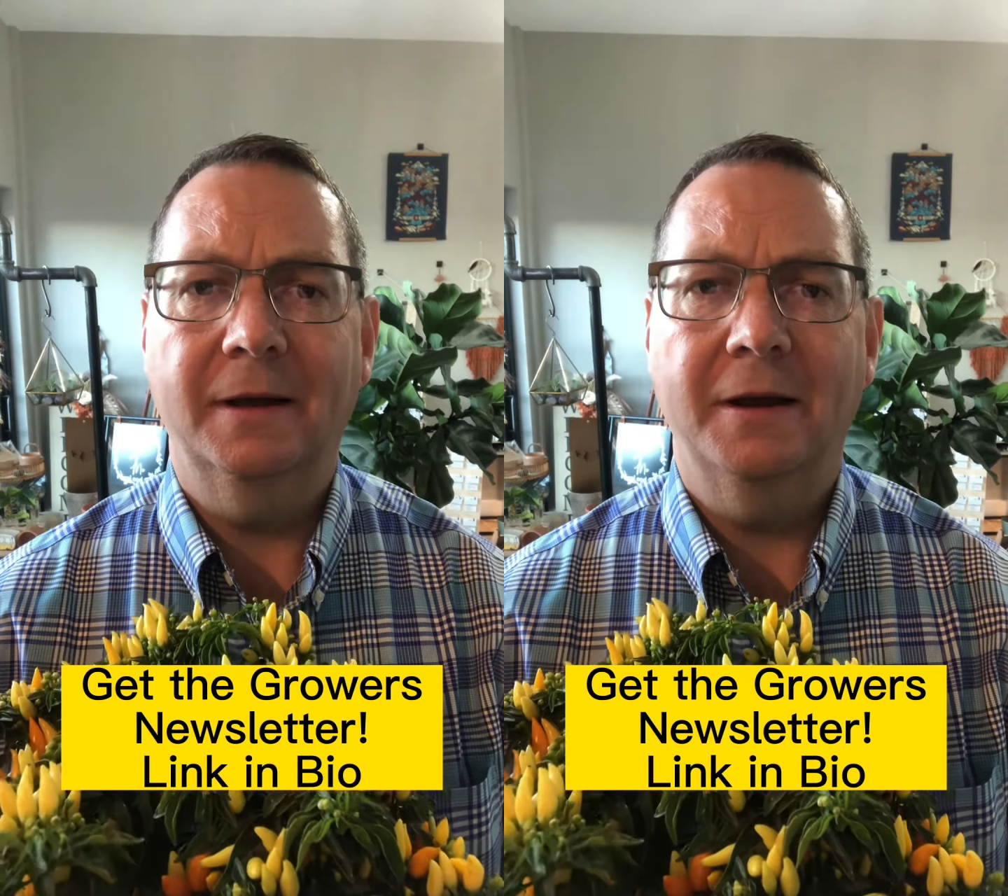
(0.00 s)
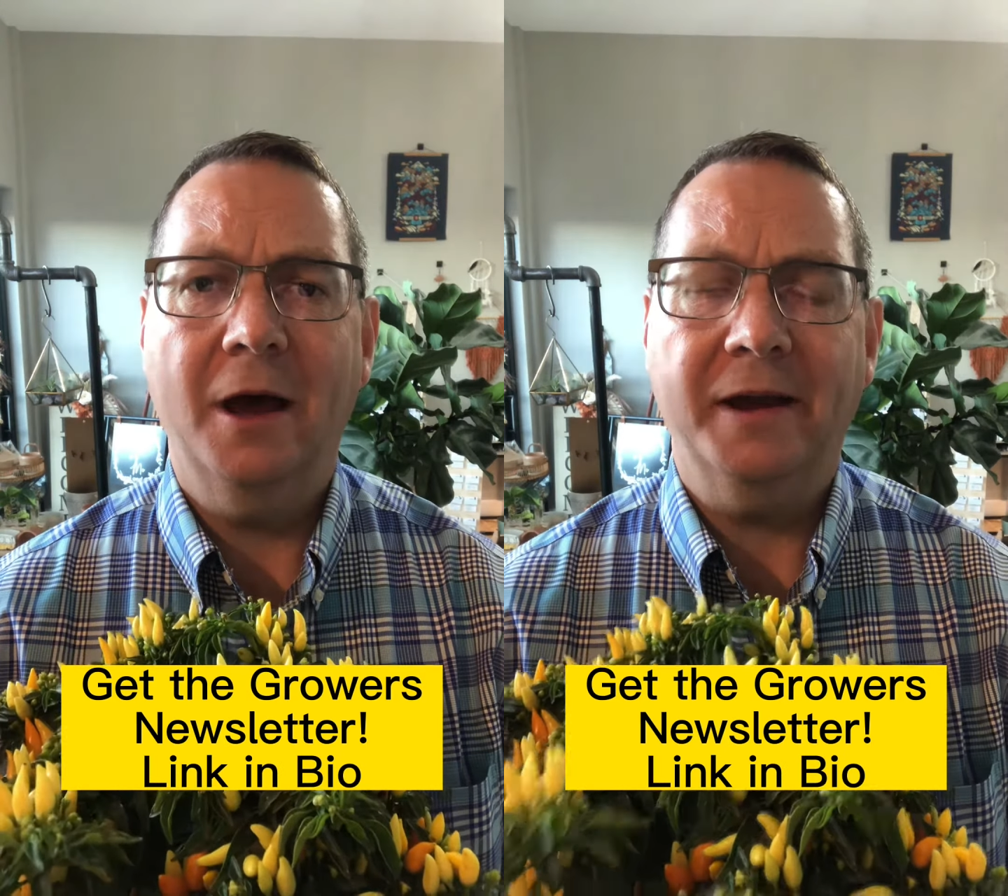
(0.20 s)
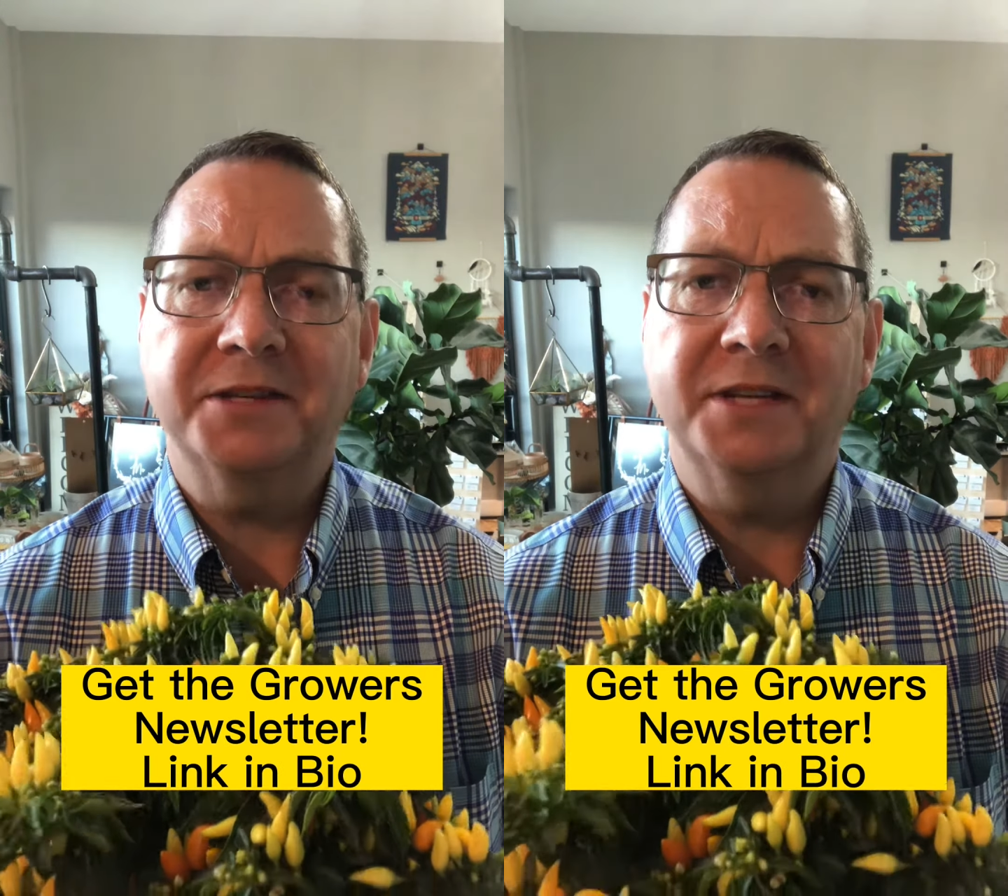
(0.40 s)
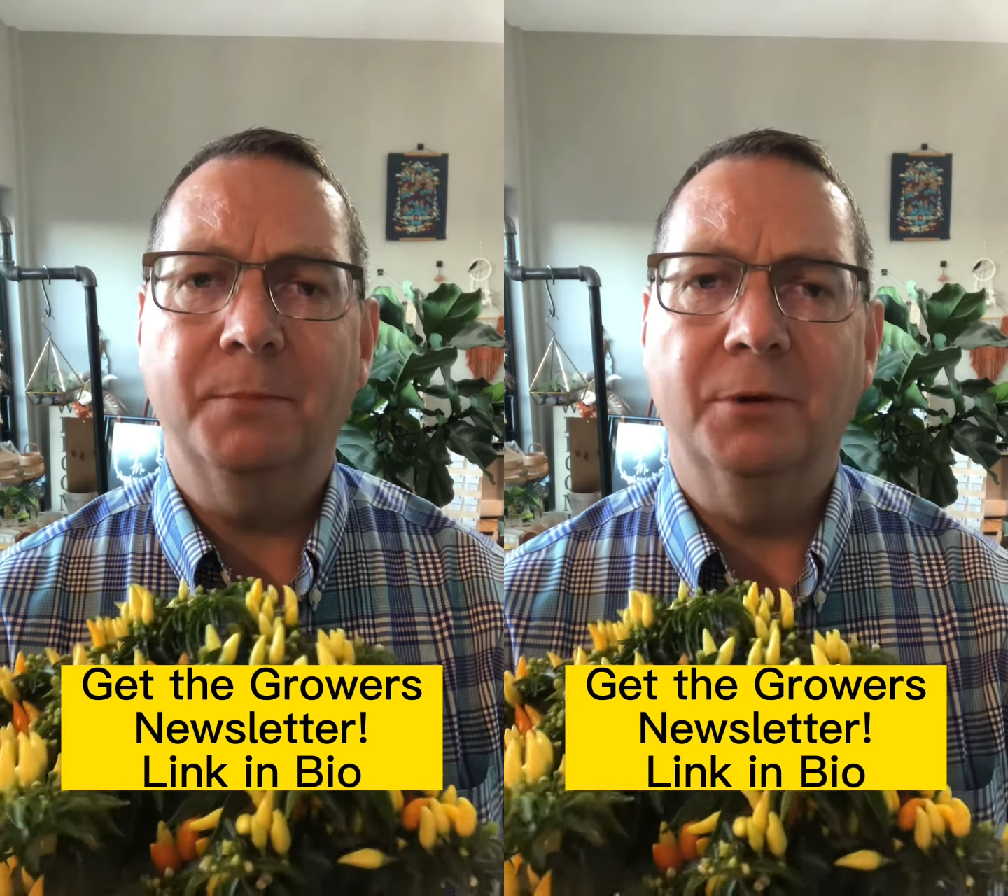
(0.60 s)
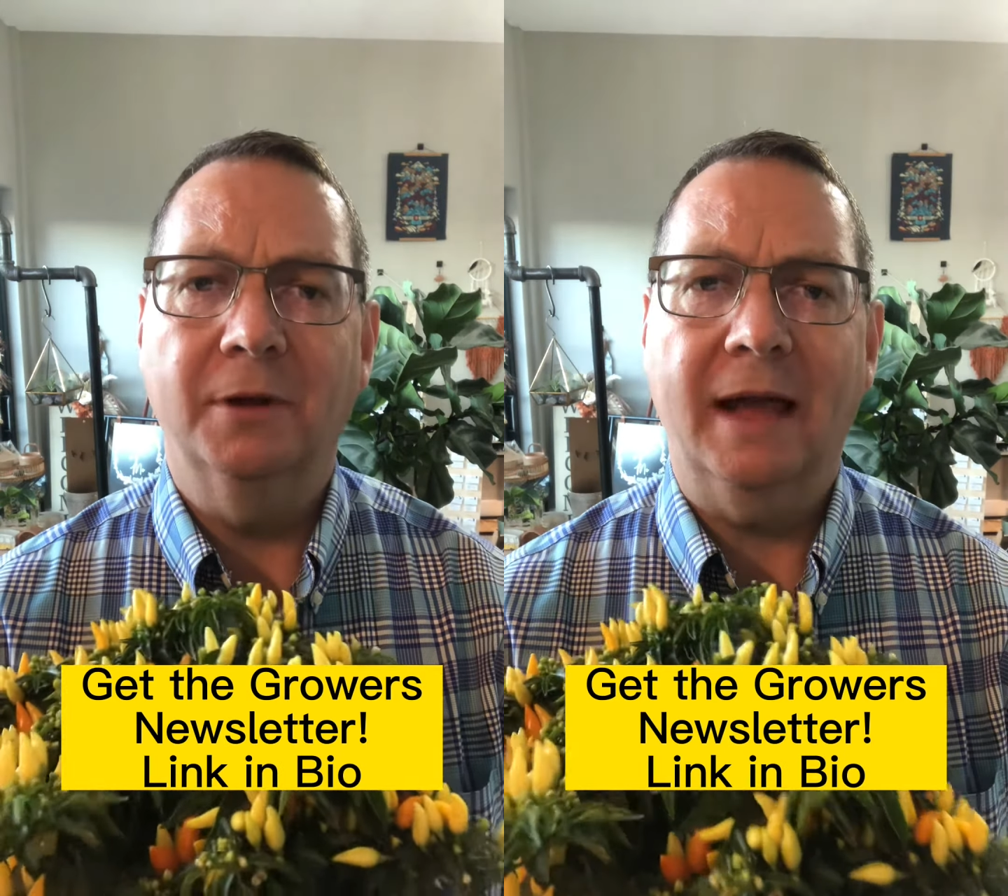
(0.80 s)
not as
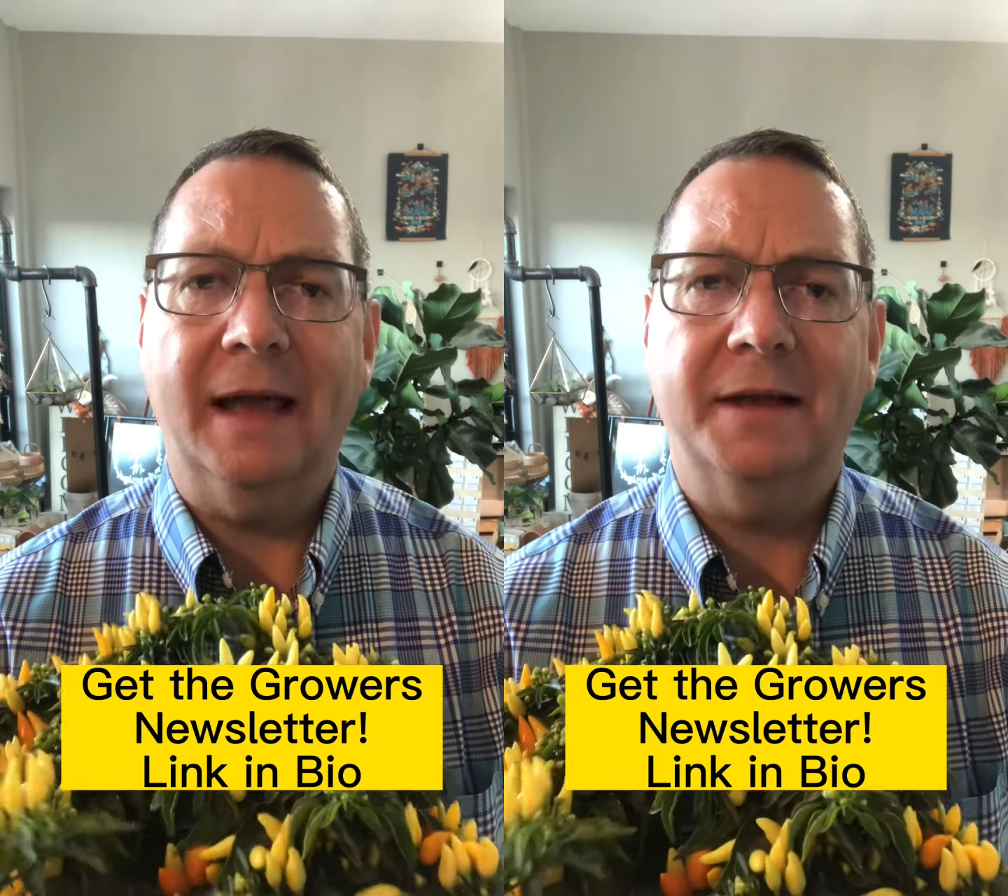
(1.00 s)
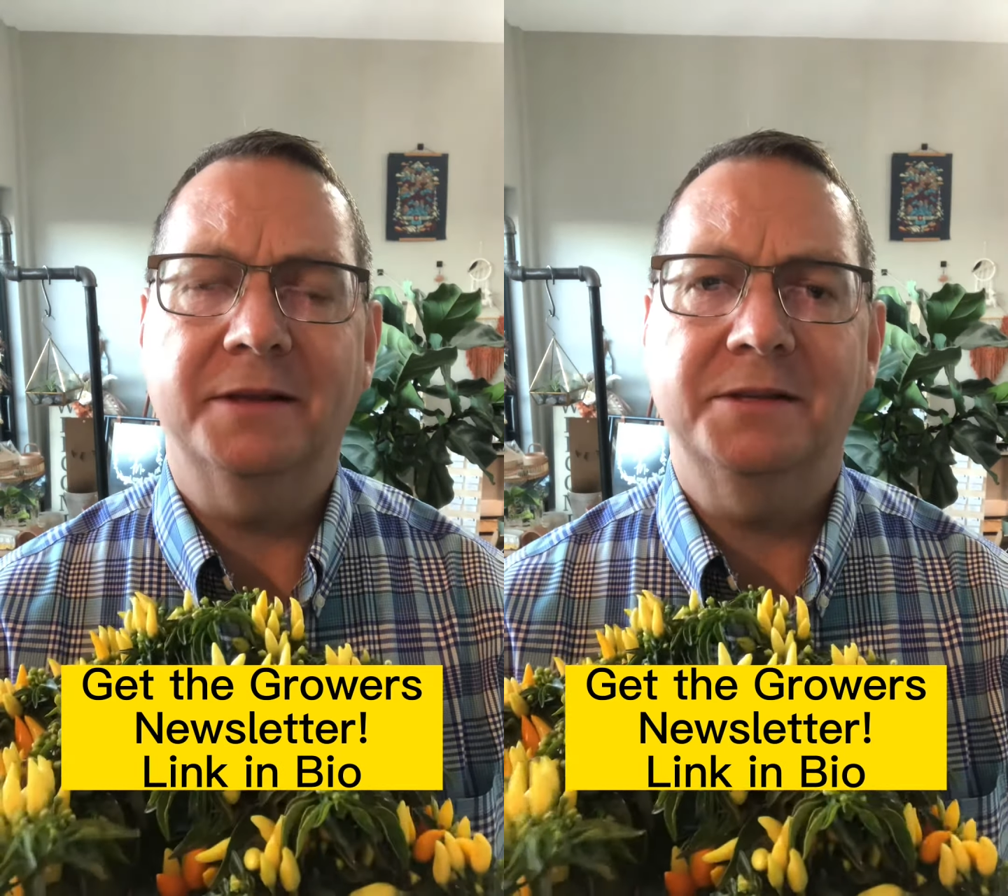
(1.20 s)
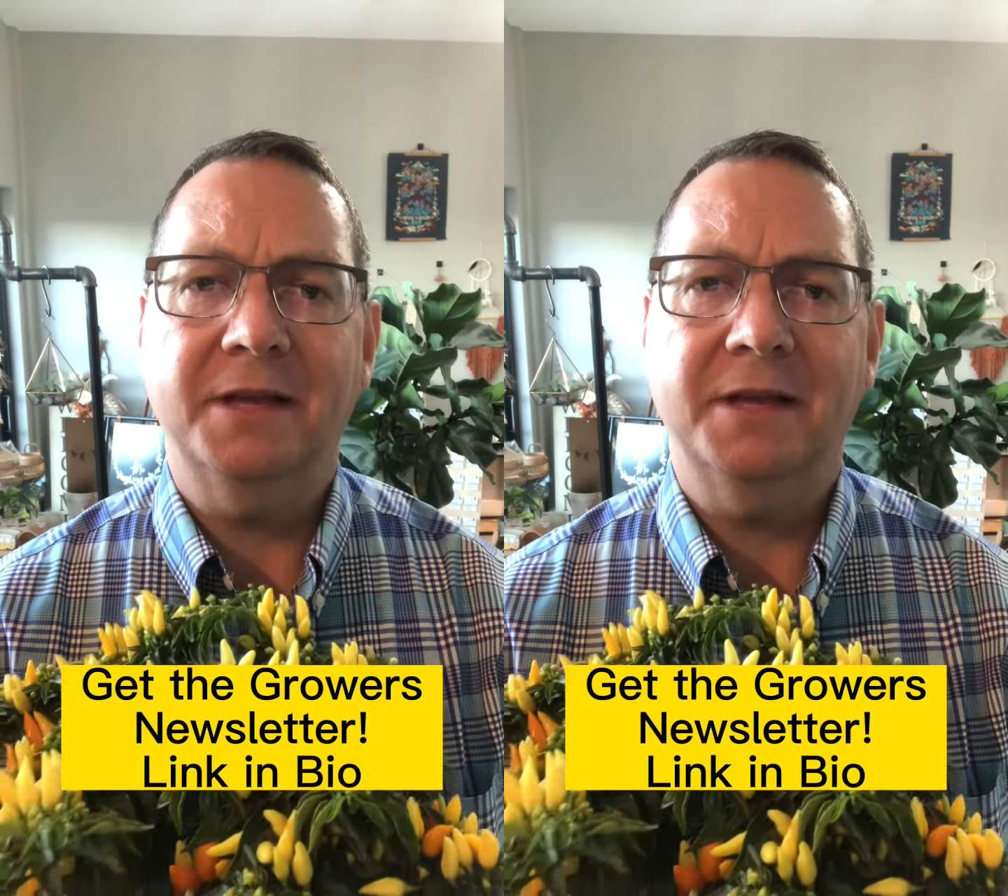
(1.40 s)
simple as